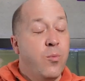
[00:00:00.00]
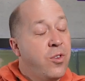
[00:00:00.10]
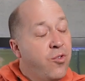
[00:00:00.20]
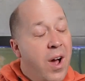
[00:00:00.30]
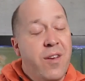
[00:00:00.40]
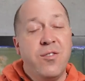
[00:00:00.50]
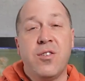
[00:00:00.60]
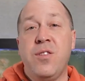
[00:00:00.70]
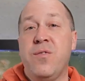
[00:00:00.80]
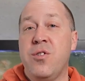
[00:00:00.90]
what drives your
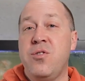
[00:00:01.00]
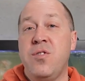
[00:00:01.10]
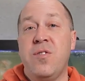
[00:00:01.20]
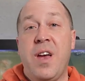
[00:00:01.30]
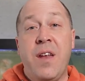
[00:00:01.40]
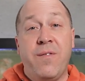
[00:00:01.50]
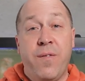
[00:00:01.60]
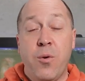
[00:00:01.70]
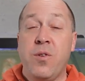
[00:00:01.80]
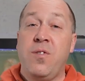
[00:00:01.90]
conversions, and
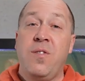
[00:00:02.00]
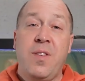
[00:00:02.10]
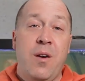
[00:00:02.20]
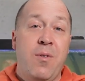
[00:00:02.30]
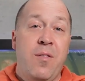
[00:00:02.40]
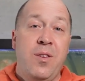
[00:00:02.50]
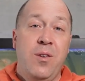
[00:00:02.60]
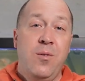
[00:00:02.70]
focuses that revenue.